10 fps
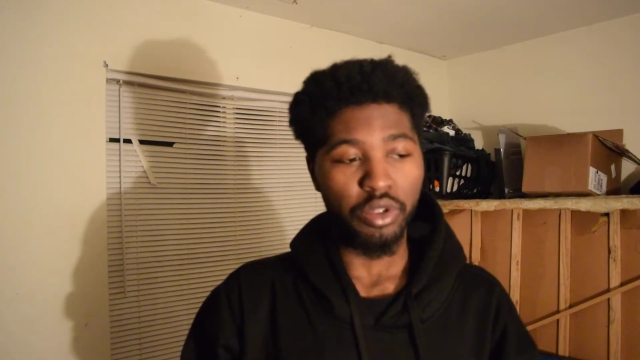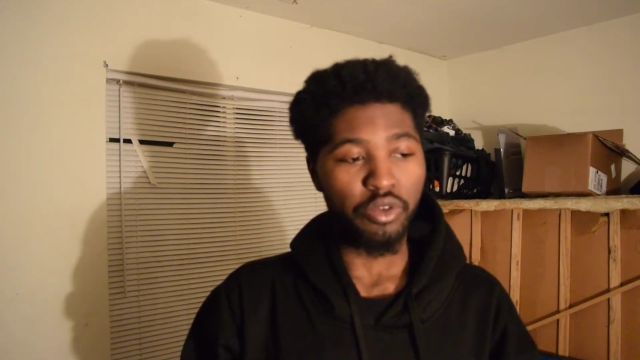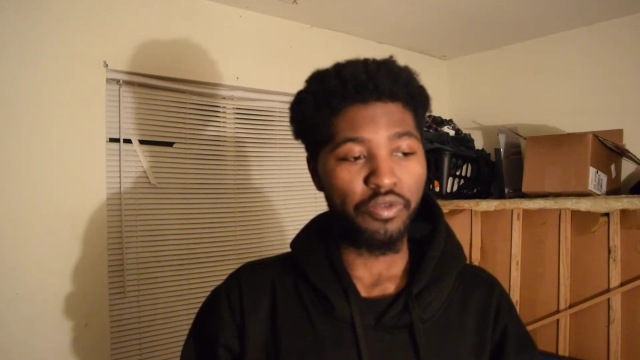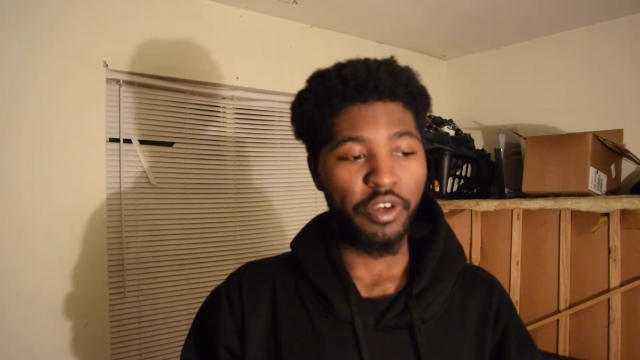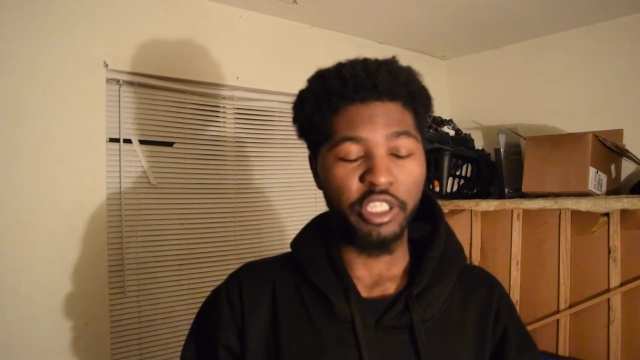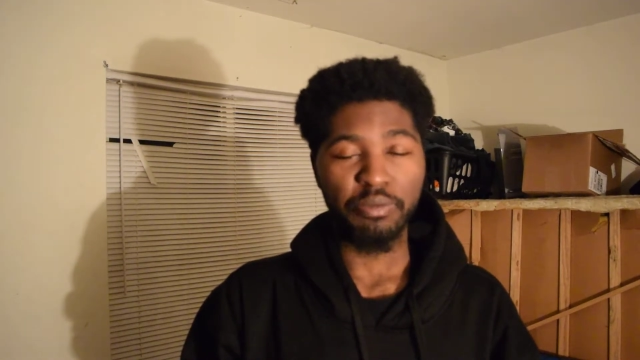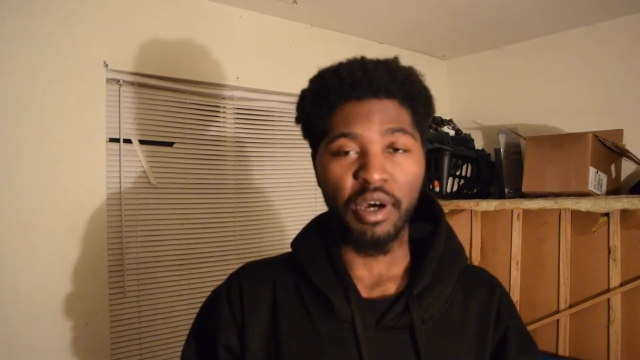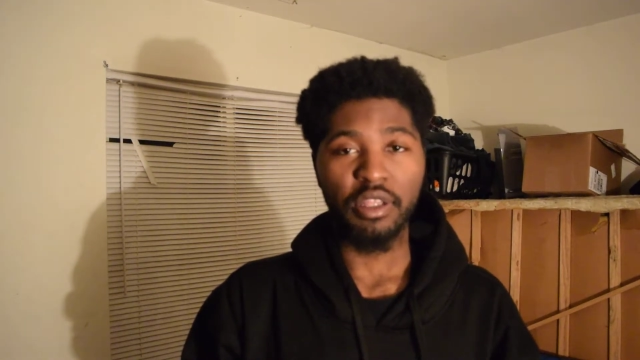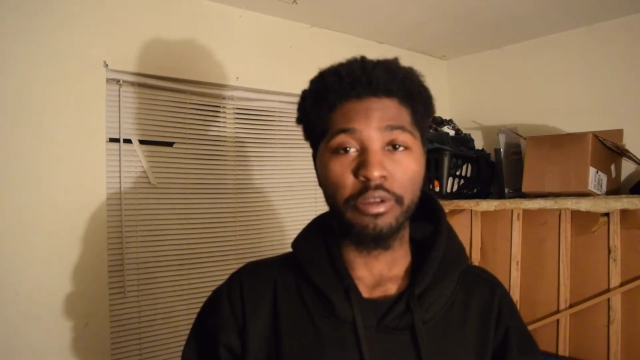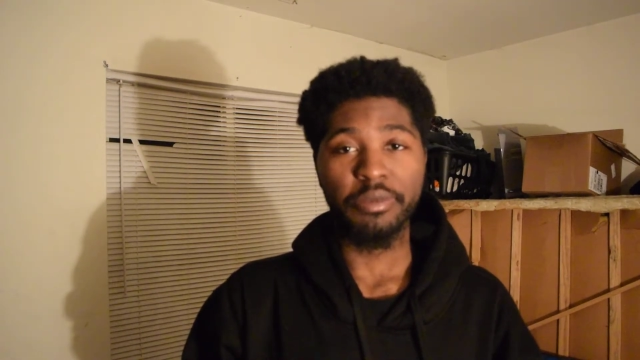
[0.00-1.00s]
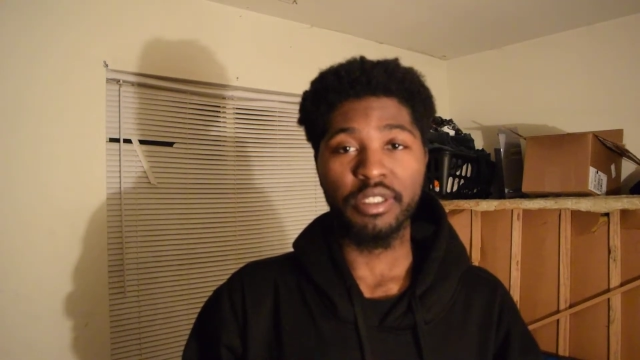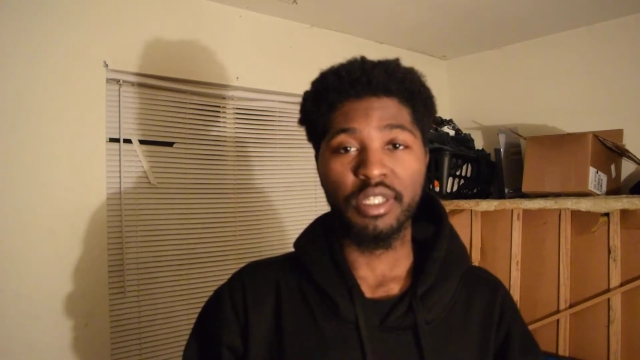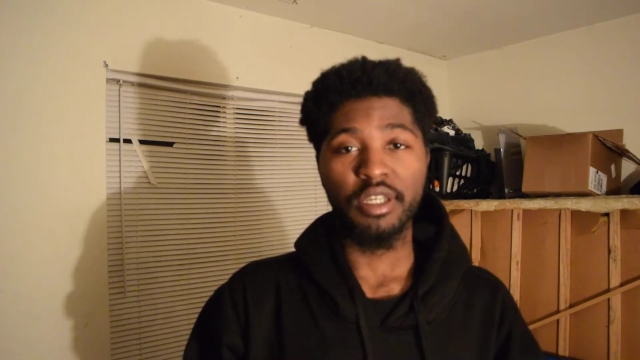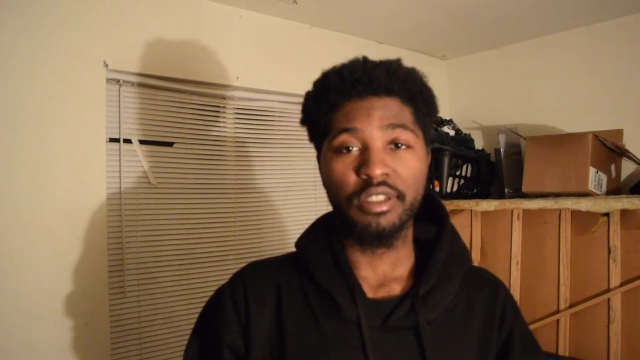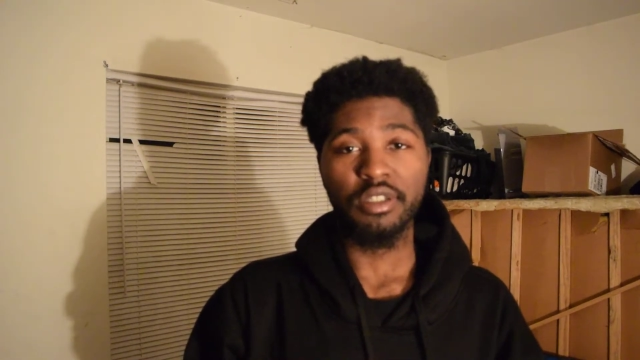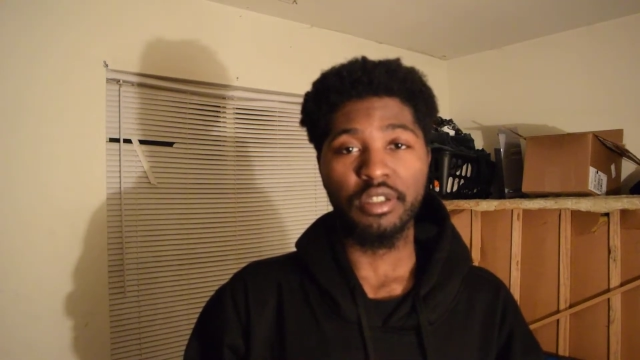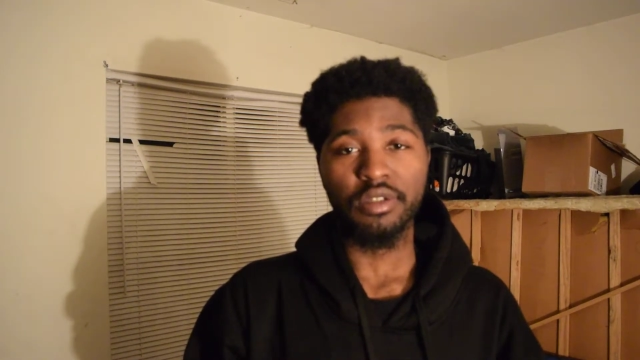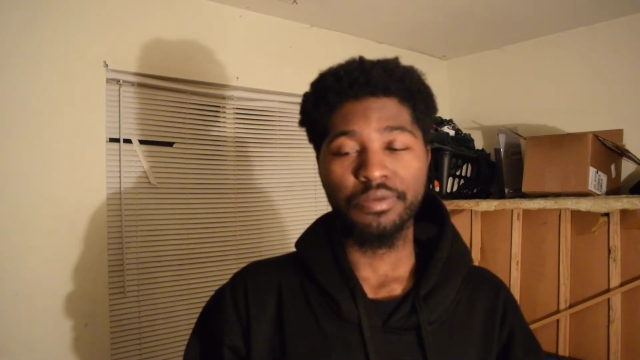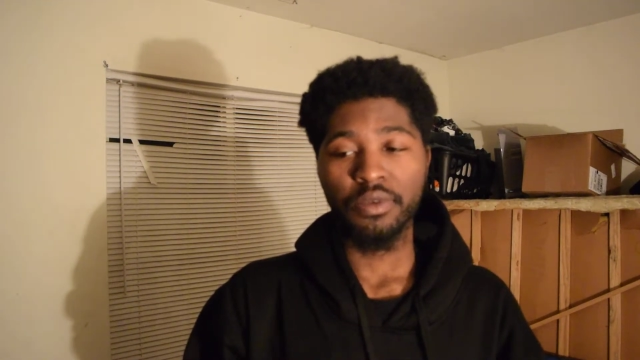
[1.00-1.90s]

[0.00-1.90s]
you're faced by limitation,